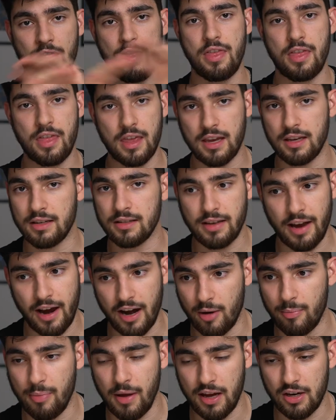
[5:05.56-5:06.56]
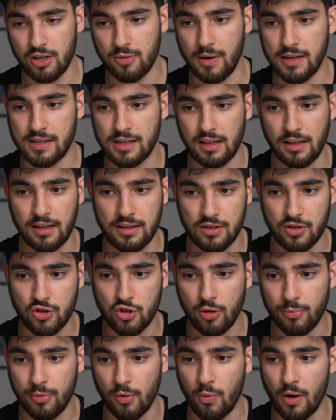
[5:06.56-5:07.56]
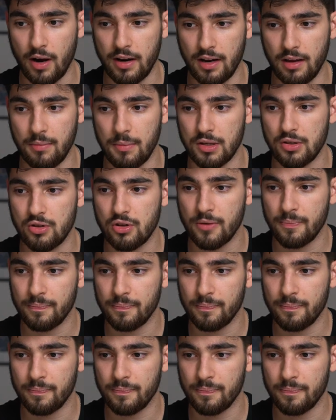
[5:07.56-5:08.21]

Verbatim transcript: the entire page basically is a super wide image.